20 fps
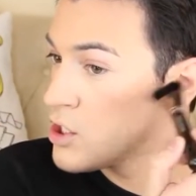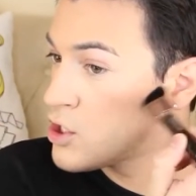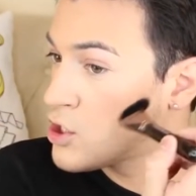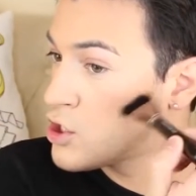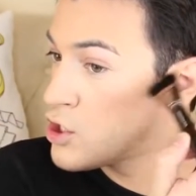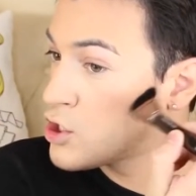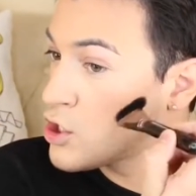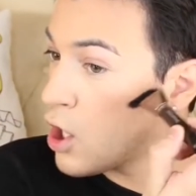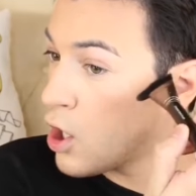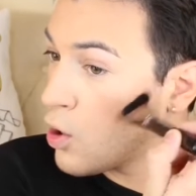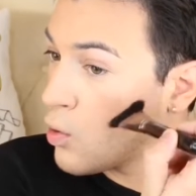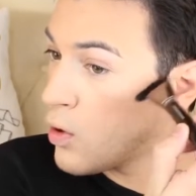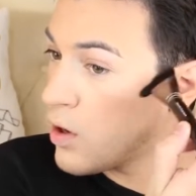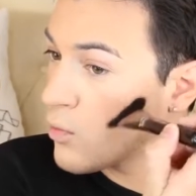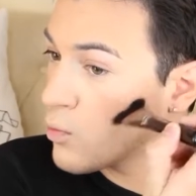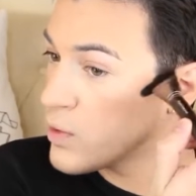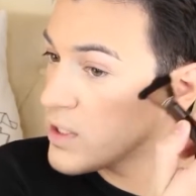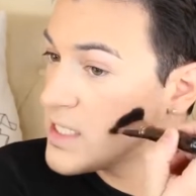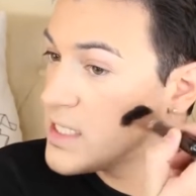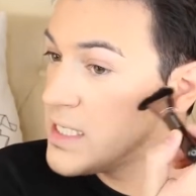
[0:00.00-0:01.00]
so
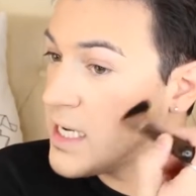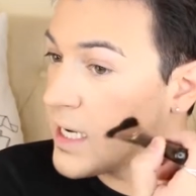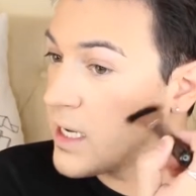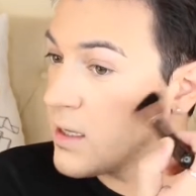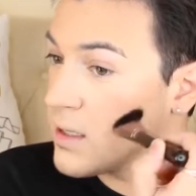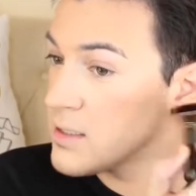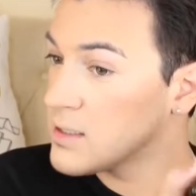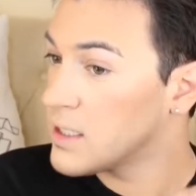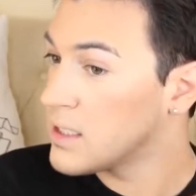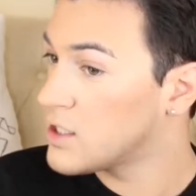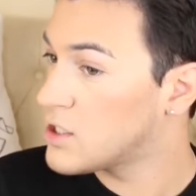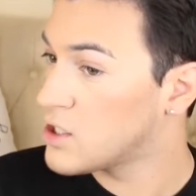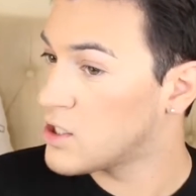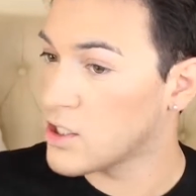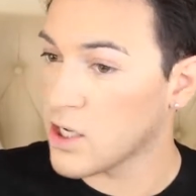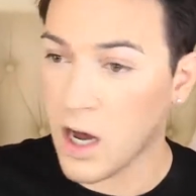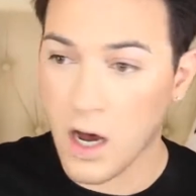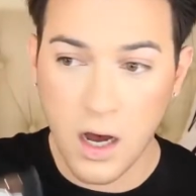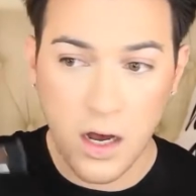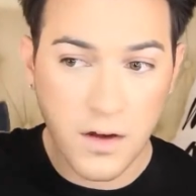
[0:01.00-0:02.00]
ridiculously
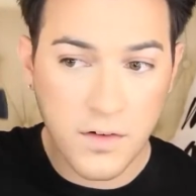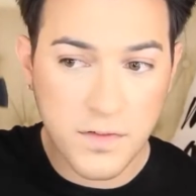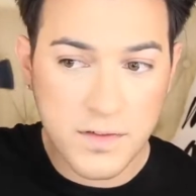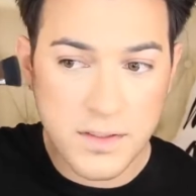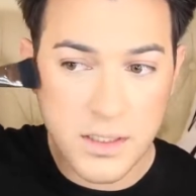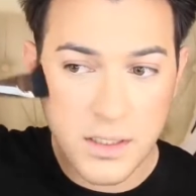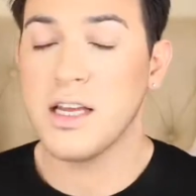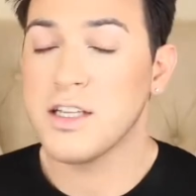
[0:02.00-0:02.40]
soft.